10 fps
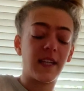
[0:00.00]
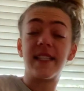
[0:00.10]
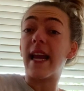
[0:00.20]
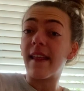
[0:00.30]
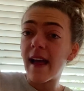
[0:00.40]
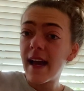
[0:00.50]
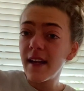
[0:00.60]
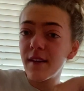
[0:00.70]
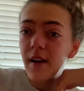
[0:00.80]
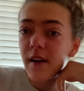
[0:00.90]
say
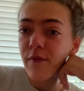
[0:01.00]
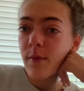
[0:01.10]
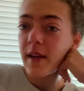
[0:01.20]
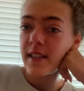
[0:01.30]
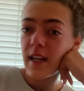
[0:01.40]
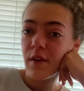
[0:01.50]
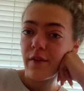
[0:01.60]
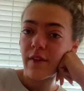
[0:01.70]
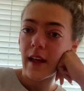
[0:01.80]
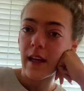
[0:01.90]
that for
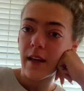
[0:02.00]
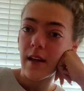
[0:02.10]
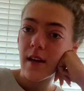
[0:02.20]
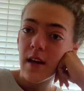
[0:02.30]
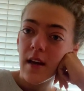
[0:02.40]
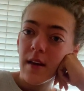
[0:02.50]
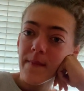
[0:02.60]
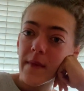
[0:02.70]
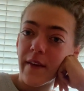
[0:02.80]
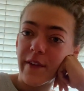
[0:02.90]
myself. Like,
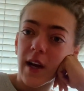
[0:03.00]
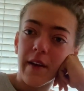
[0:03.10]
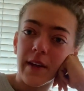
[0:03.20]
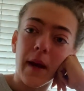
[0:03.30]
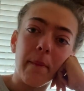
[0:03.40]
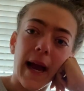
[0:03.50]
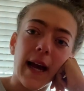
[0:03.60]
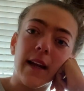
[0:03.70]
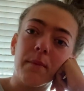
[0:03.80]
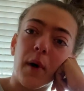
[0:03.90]
if you're having a
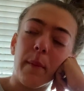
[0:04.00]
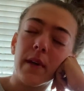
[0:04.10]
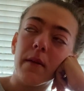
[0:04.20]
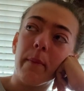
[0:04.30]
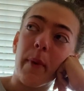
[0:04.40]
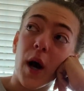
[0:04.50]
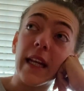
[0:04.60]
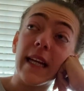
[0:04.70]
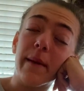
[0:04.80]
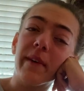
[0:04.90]
bad bo-
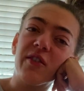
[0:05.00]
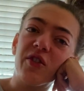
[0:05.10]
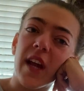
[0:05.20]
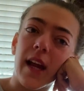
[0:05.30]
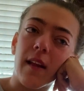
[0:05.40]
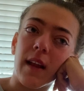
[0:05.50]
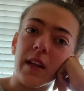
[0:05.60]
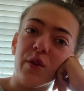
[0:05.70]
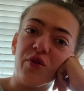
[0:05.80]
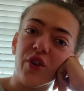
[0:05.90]
body image day, like,
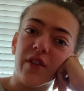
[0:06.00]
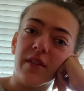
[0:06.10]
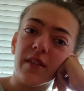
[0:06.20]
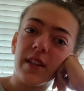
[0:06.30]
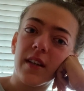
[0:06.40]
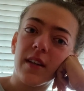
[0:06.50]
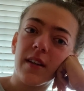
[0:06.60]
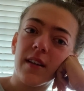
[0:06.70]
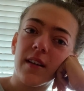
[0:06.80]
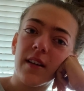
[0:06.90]
you shouldn't
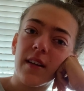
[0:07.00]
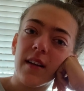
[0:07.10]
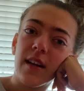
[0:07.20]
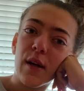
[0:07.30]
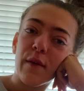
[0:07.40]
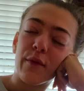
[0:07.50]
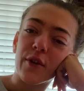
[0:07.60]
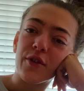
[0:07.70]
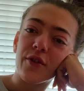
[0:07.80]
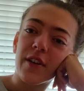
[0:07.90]

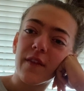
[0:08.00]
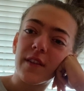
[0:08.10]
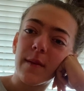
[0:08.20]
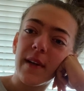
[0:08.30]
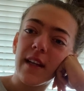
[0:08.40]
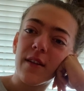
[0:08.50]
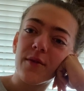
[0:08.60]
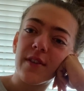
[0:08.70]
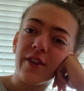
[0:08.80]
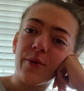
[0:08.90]
force yourself to be in
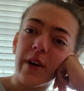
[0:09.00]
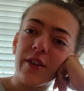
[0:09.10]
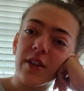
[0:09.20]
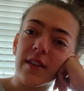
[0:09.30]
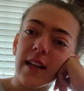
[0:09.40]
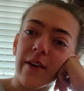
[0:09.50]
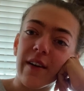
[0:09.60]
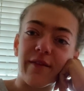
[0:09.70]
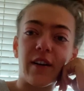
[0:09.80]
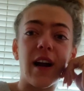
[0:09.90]
those situations.
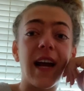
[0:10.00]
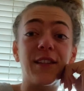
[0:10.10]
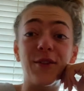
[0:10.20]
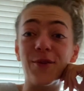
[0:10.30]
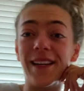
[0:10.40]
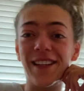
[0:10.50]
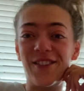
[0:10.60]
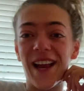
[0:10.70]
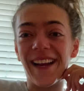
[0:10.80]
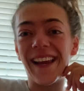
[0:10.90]
However, I do need to
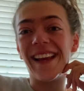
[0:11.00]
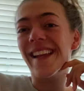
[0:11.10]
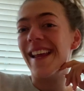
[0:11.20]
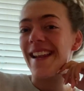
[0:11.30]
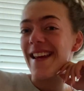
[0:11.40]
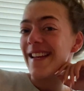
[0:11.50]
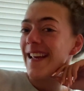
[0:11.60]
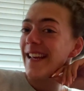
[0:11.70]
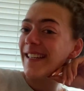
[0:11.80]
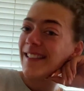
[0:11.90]
check in, and it
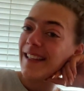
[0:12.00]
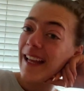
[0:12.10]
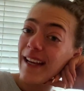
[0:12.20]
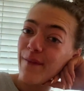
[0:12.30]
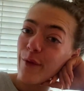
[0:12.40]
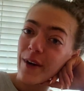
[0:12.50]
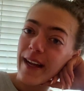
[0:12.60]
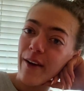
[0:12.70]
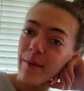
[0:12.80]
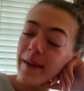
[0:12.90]
is like for
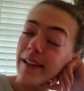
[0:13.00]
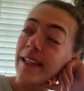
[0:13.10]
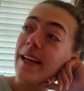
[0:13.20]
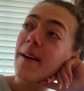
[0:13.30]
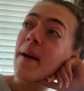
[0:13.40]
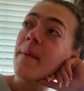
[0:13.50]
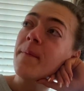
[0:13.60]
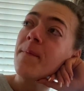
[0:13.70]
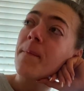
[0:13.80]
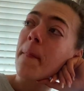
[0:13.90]
accountability.
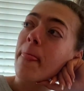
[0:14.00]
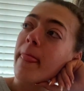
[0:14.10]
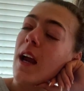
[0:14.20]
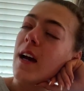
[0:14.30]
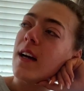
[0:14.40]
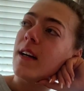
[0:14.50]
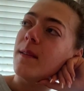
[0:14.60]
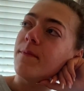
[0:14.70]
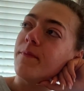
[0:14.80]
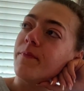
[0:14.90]

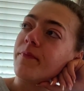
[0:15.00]
Um,